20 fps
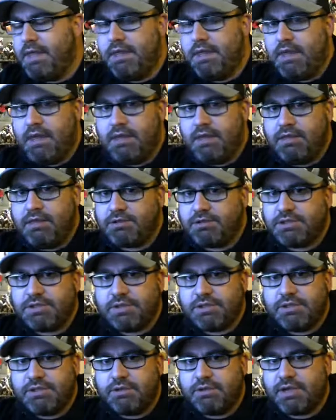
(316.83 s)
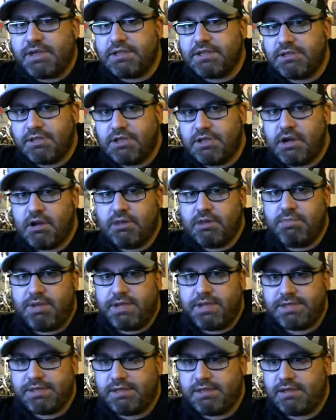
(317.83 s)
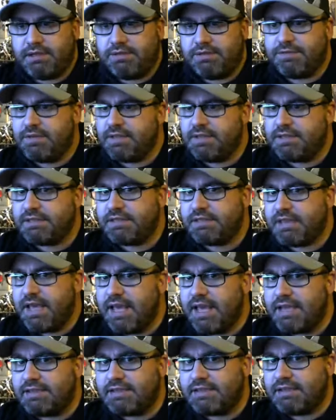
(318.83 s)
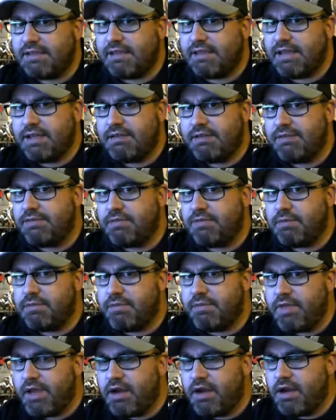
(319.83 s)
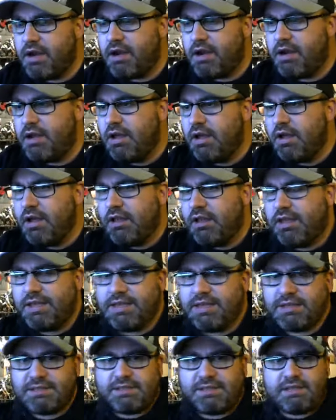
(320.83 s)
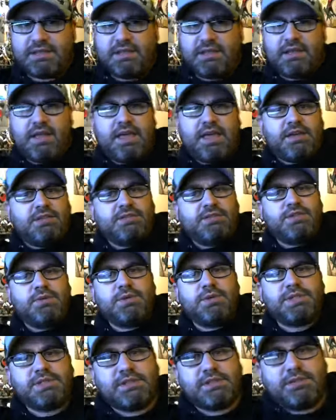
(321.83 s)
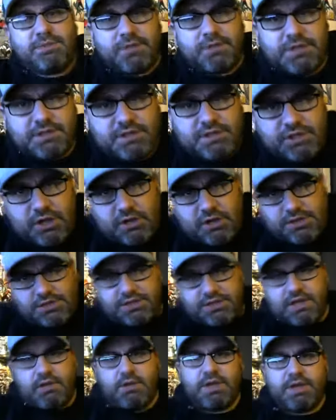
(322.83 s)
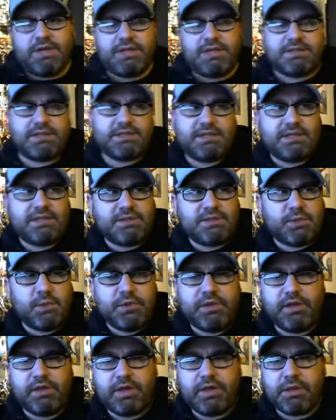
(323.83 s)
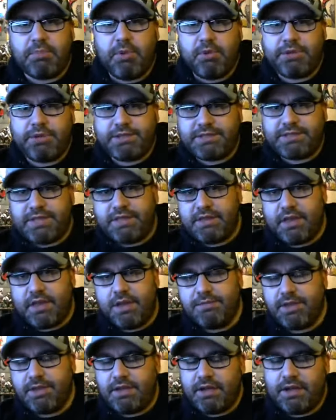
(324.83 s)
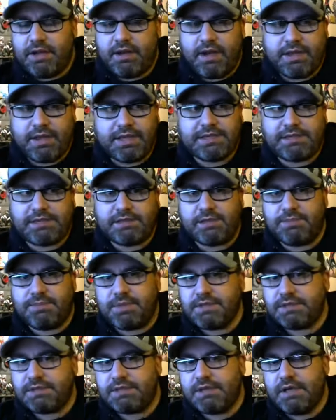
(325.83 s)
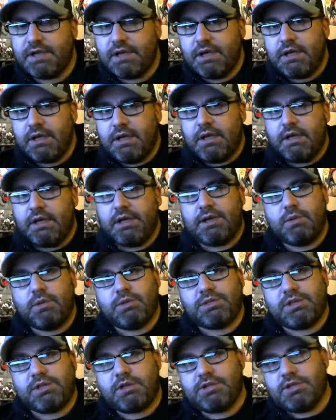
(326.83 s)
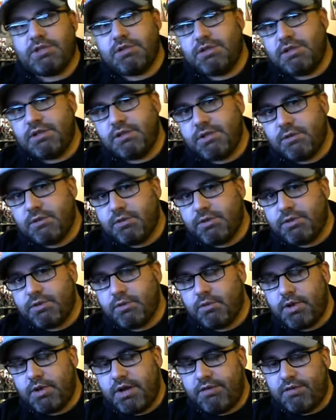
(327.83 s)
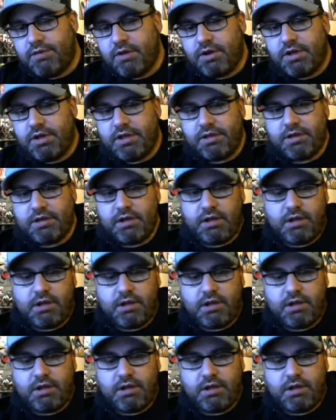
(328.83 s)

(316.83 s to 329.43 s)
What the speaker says: and they'll just do like a generic blessing, and if things escalate from there, like, it's like doing stuff with the church that way, it's really like pulling teeth. I mean, and I guess it depends like what church you're dealing with or whatever. And